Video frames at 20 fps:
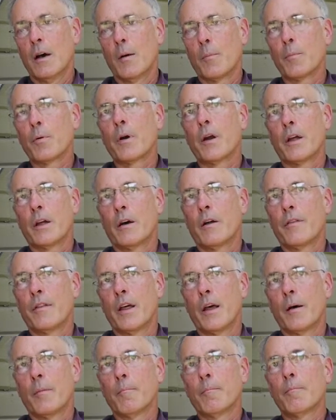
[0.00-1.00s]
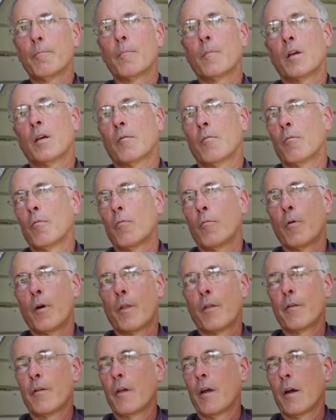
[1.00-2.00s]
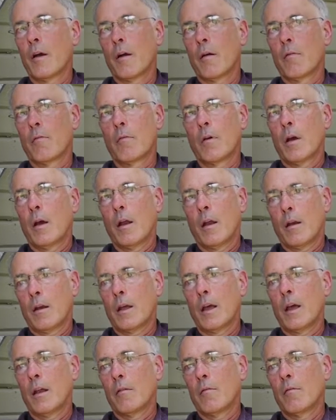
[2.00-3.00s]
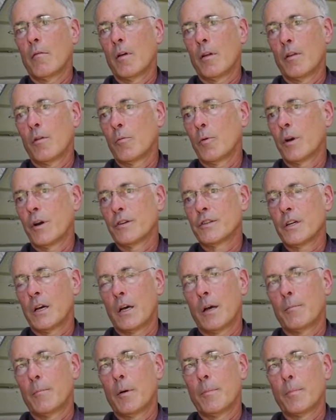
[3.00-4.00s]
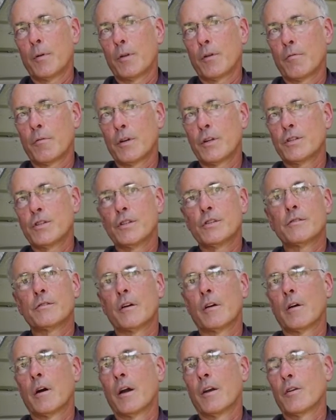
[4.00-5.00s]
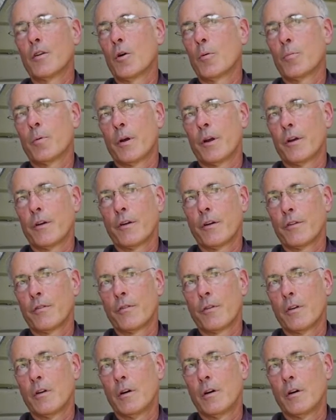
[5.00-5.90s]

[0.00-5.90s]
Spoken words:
prey on them. And again, in the wintertime up on the ridges, there are no predators at